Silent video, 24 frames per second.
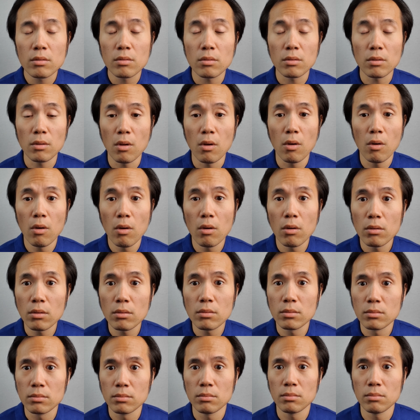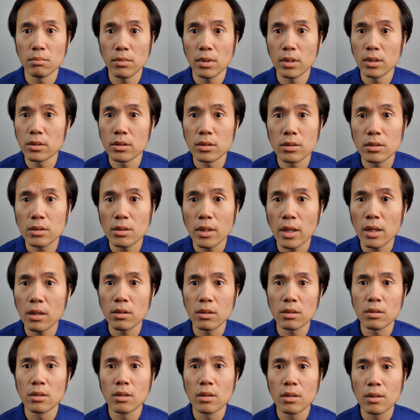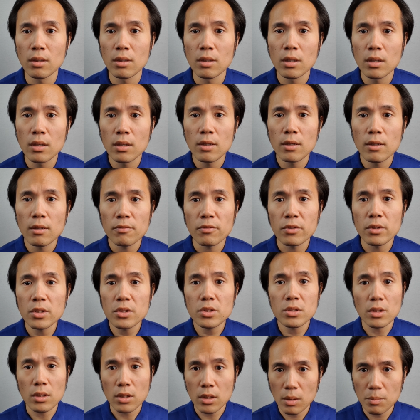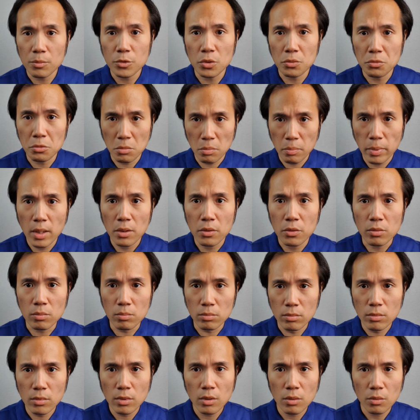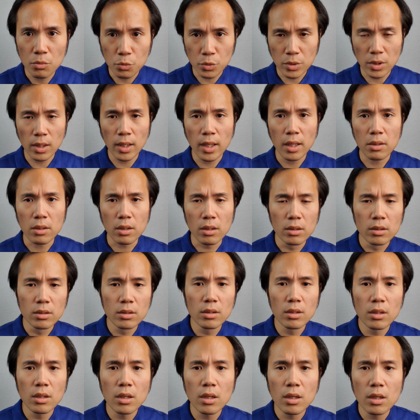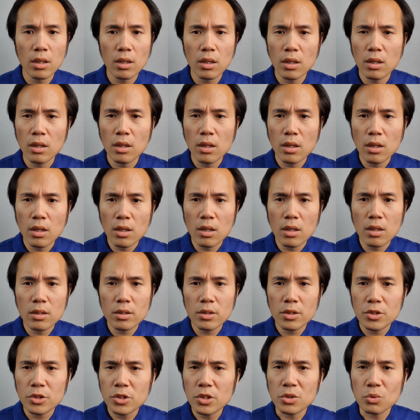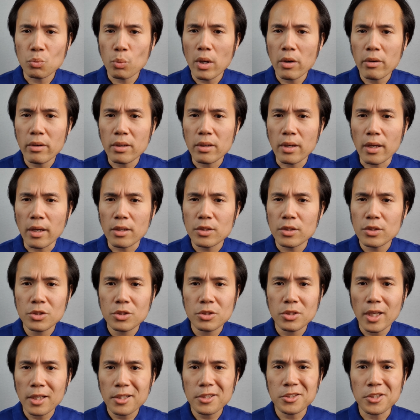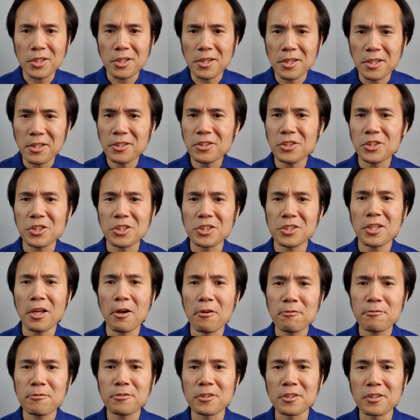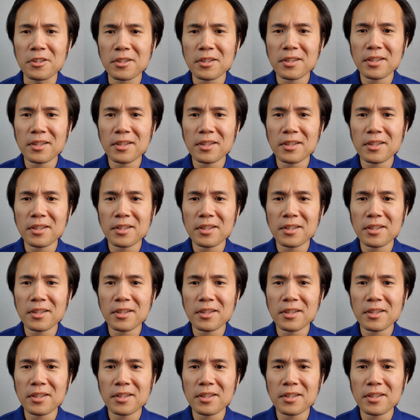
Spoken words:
long months later, Vanessa comes into the bedroom with a letter. She's wearing a sexy nurse's outfit.